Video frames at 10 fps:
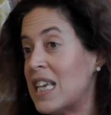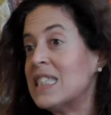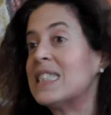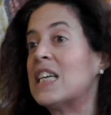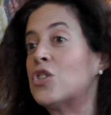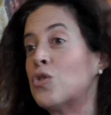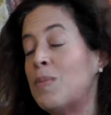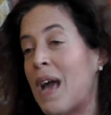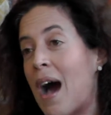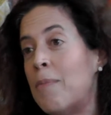things that
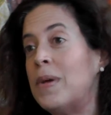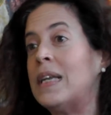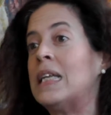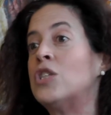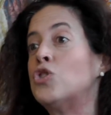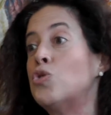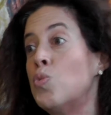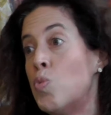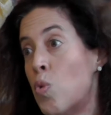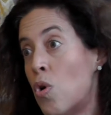should be happening
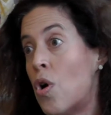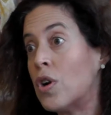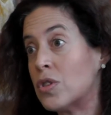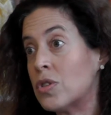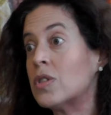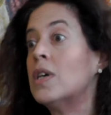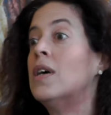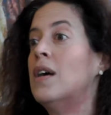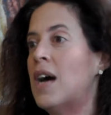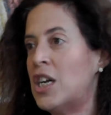towards
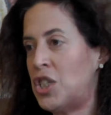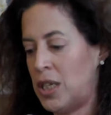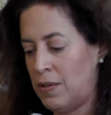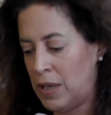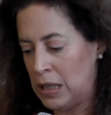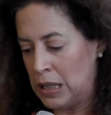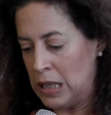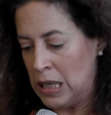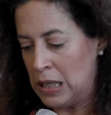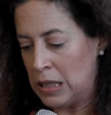achieving
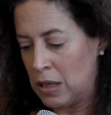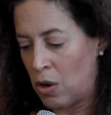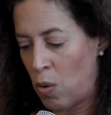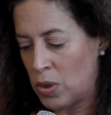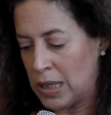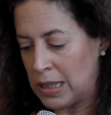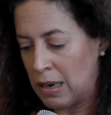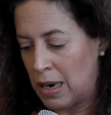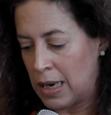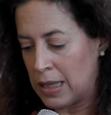these goals and
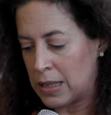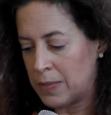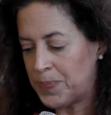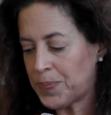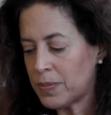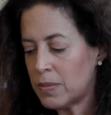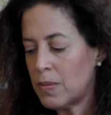targets.